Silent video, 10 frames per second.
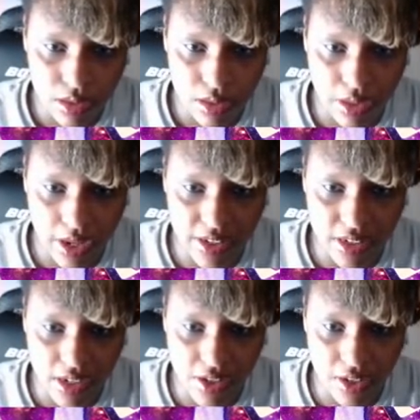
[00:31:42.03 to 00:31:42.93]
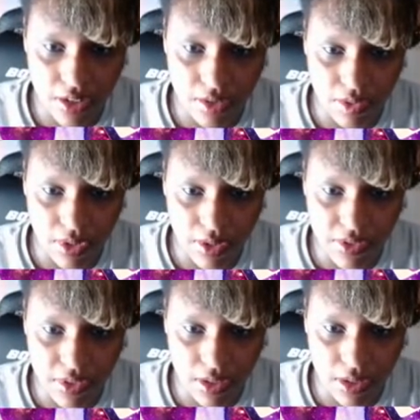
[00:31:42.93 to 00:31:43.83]
That has nothing to do with what I
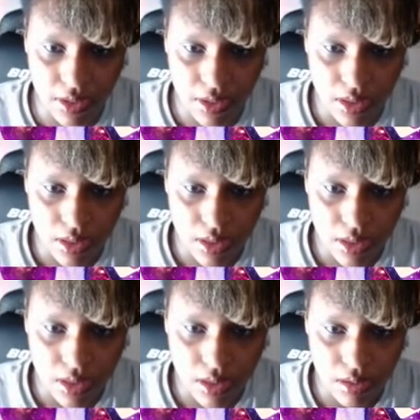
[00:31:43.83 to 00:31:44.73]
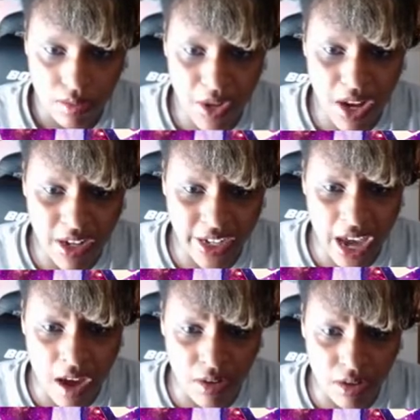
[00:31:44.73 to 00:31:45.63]
was saying. But I
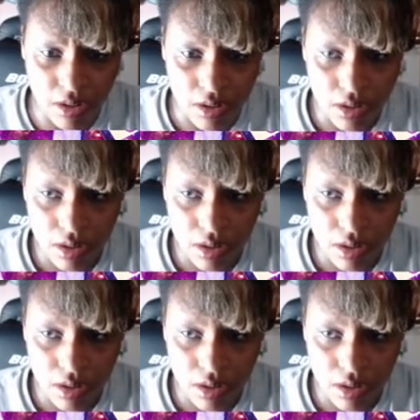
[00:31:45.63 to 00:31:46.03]
don't care!